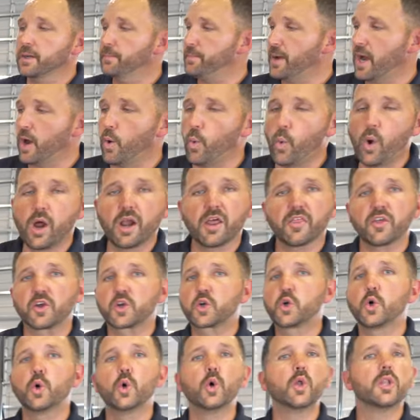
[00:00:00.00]
about one of the
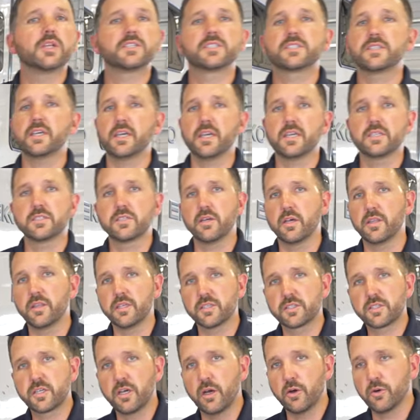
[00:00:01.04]
coolest things on
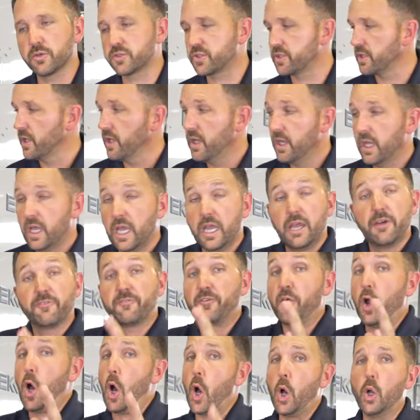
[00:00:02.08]
this coach.
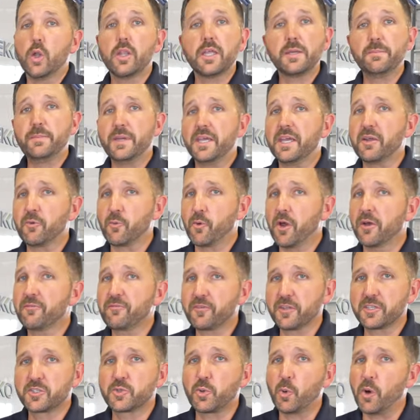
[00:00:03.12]
For only being
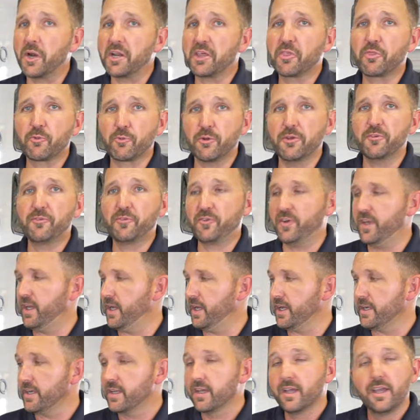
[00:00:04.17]
roughly 23
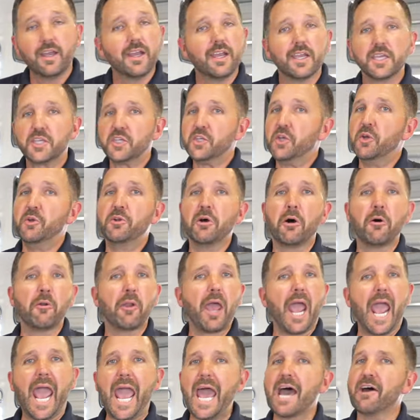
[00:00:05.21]
feet, you don't
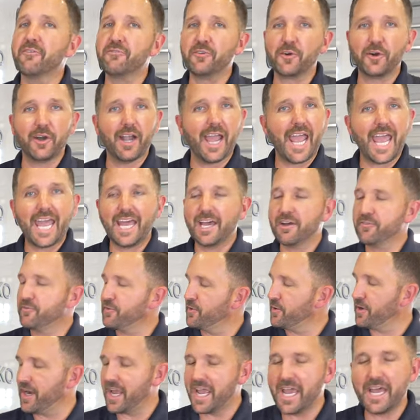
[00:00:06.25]
ever,
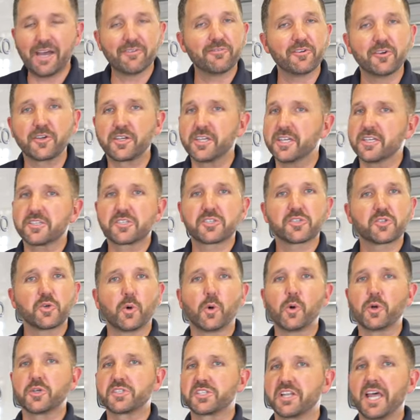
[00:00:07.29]
ever, ever get
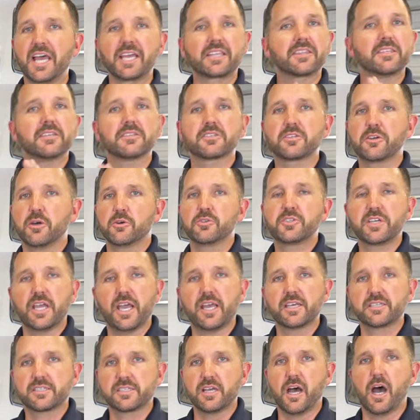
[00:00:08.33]
storage like this coach
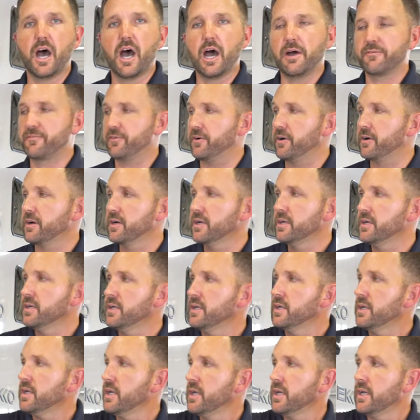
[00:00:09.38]
has to offer.
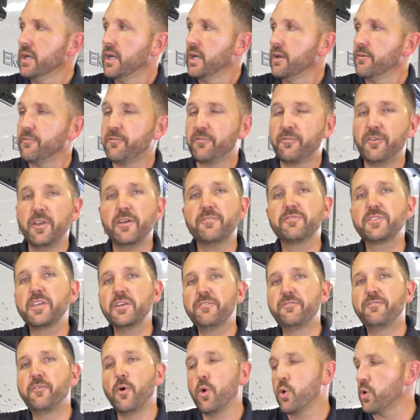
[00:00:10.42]

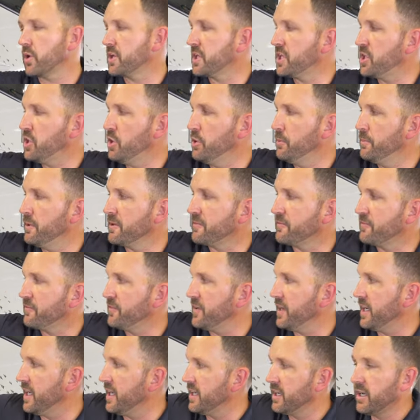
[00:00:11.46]
54 cubic
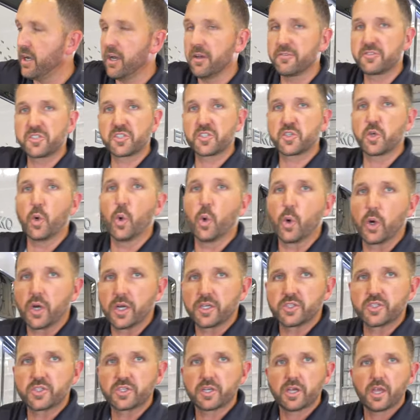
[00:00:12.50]
feet of
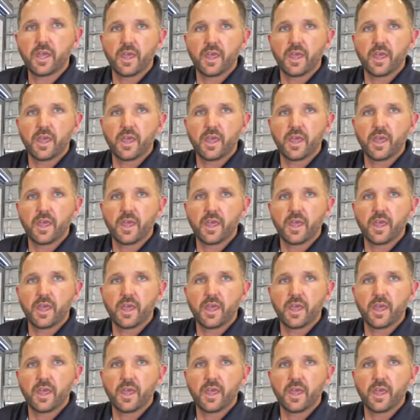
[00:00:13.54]
storage